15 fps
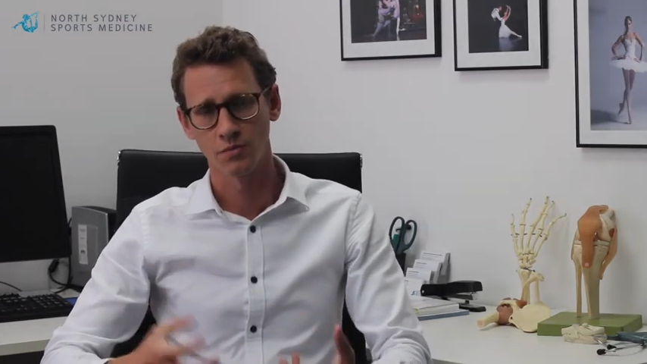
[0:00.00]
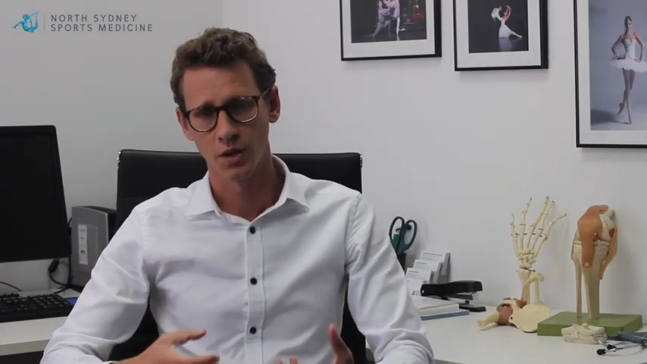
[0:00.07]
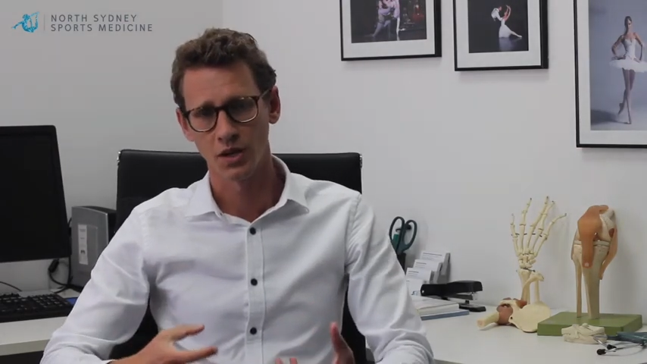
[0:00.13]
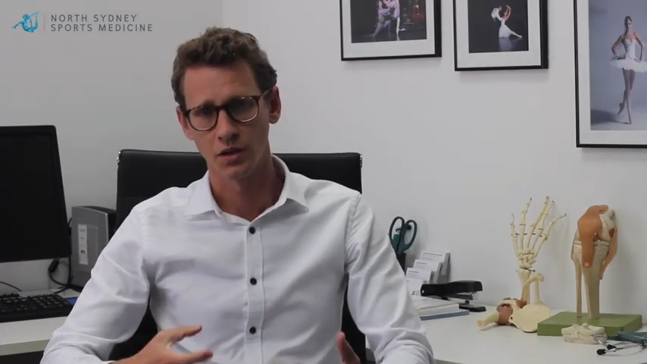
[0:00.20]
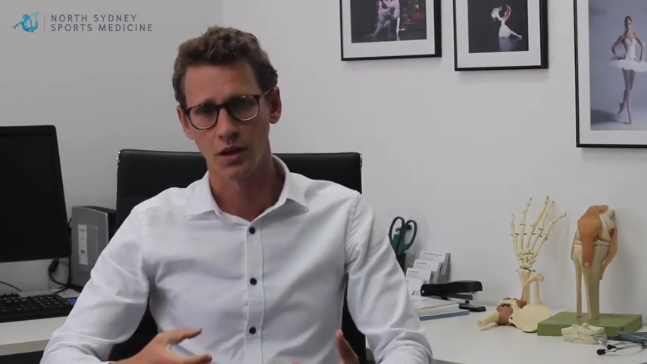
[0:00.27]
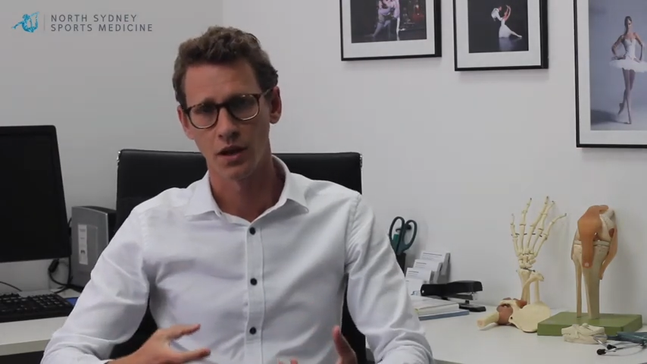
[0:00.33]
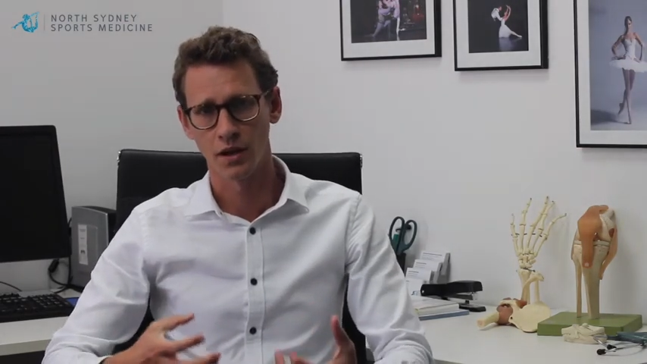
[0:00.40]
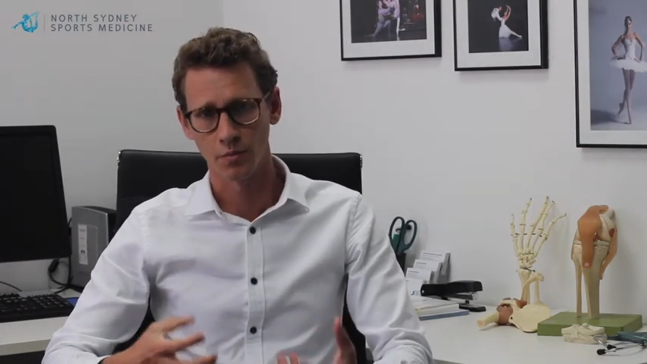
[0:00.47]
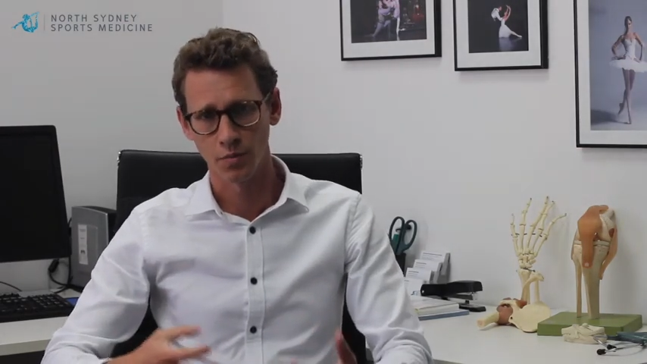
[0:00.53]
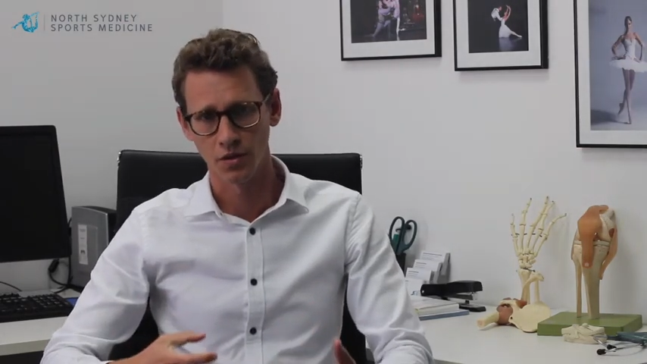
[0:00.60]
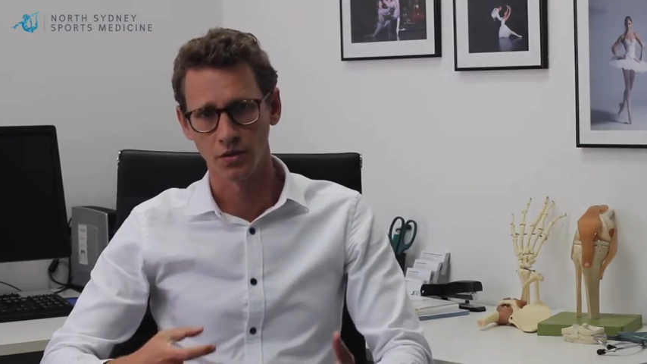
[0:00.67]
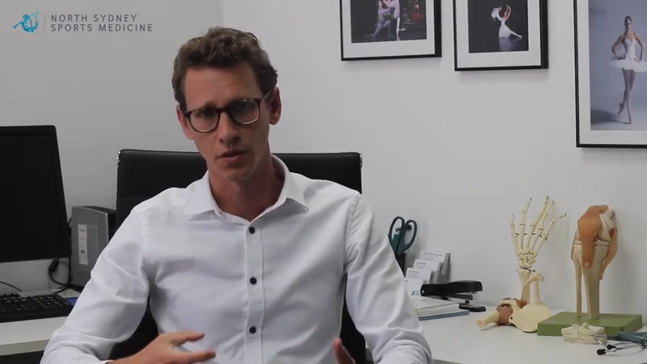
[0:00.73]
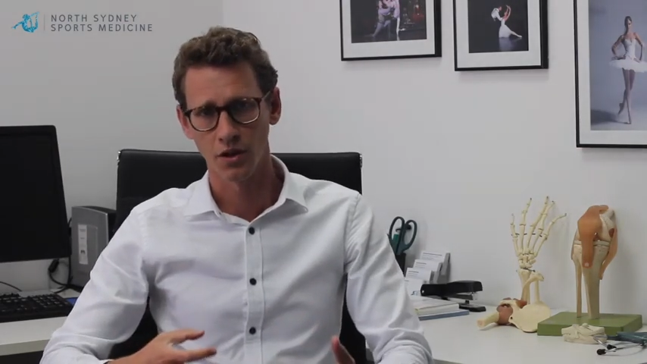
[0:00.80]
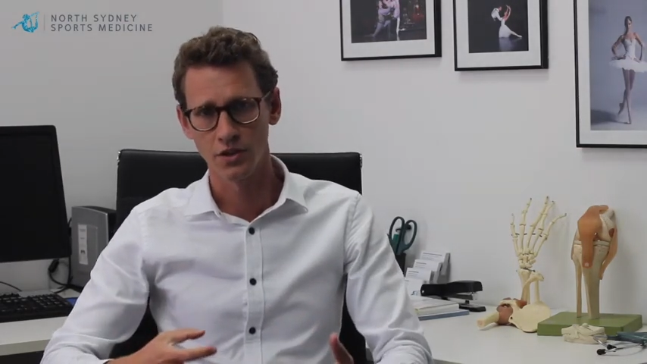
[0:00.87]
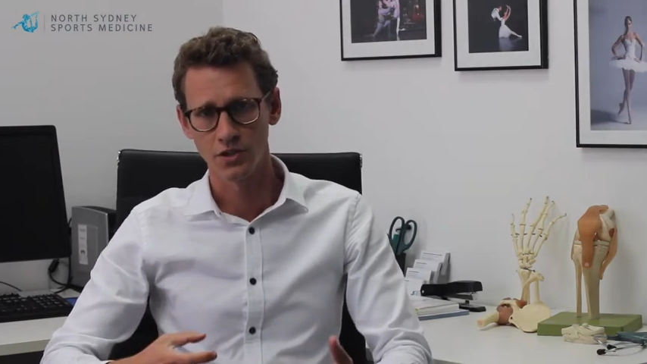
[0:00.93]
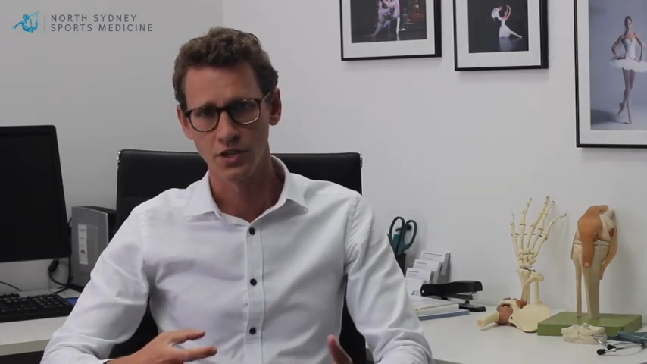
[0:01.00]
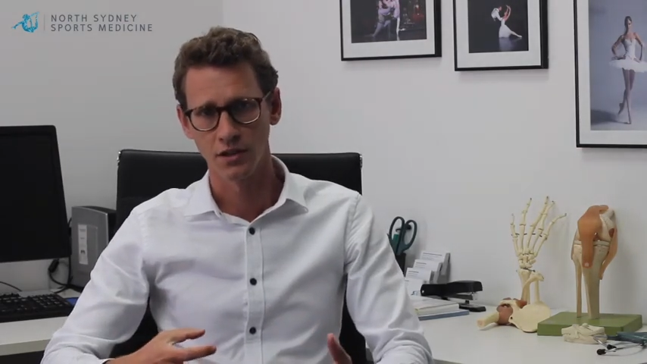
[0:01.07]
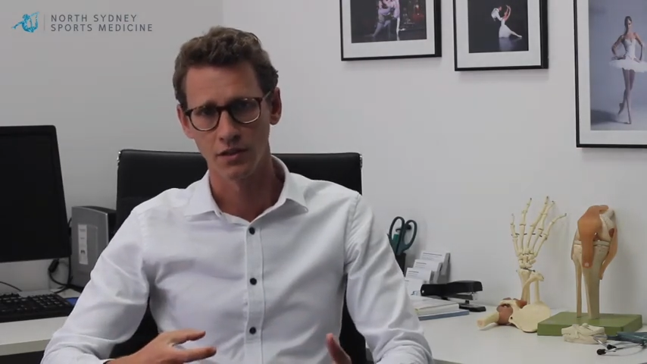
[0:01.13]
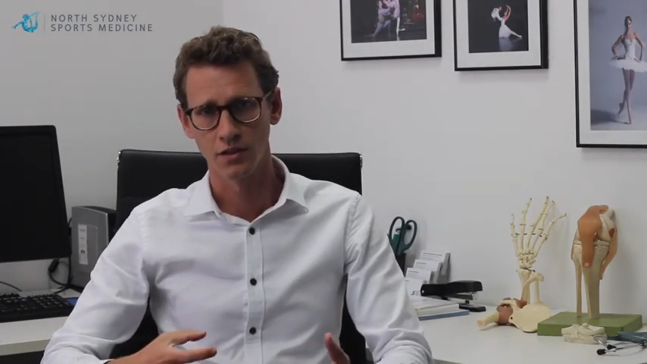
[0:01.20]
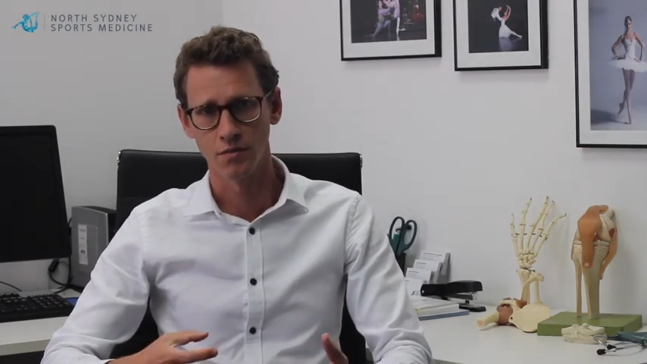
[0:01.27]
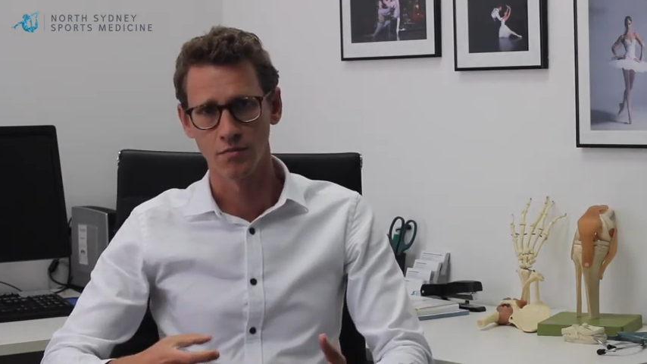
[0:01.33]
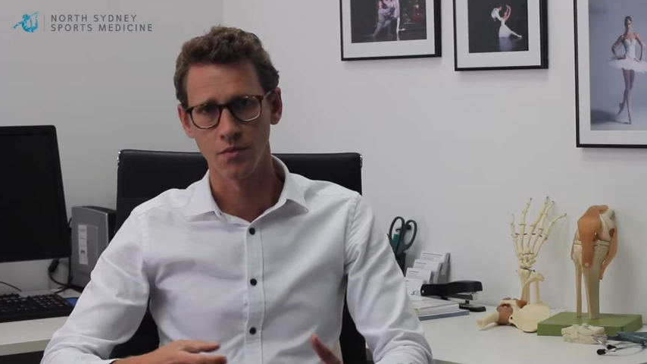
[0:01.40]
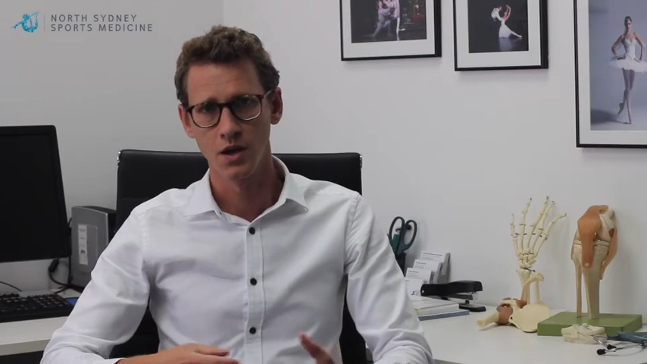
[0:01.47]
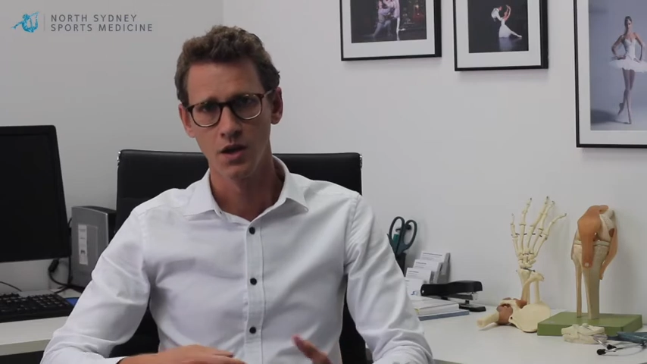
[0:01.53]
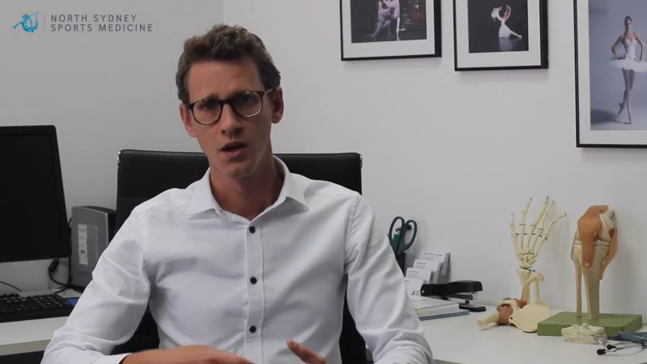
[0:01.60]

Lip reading: underlying pathology in them